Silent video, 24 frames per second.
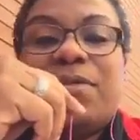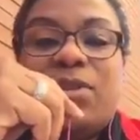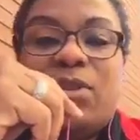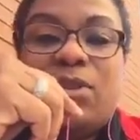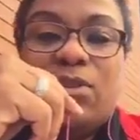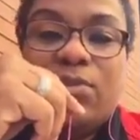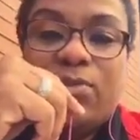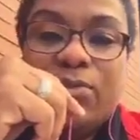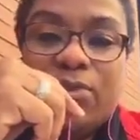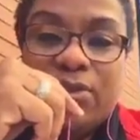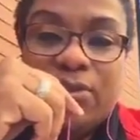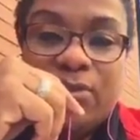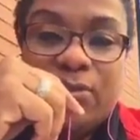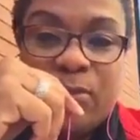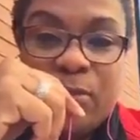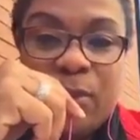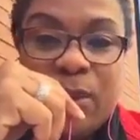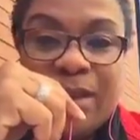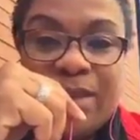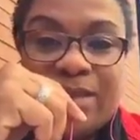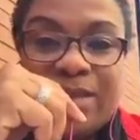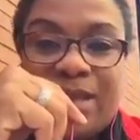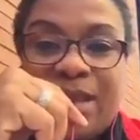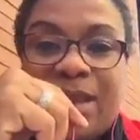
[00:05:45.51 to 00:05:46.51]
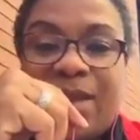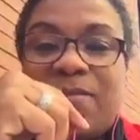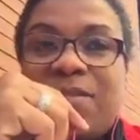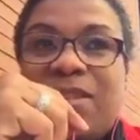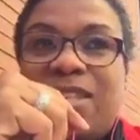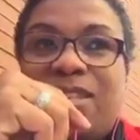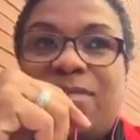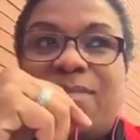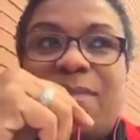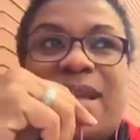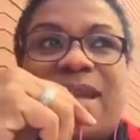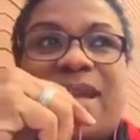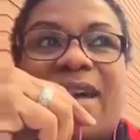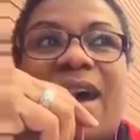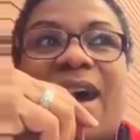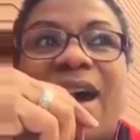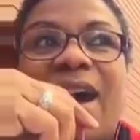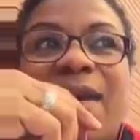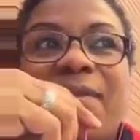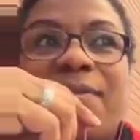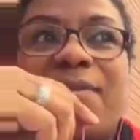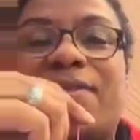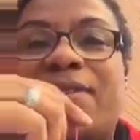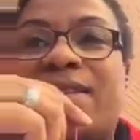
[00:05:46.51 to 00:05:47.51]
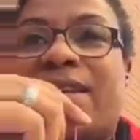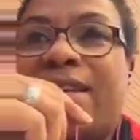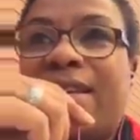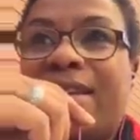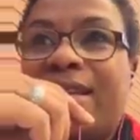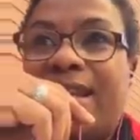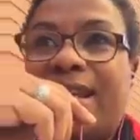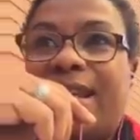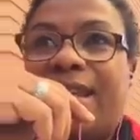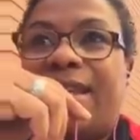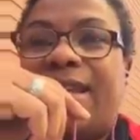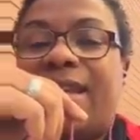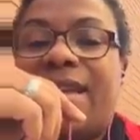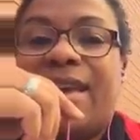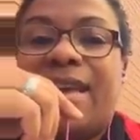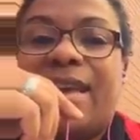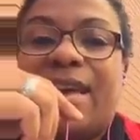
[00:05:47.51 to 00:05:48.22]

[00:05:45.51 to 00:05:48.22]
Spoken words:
to use your voice and you have to speak confidently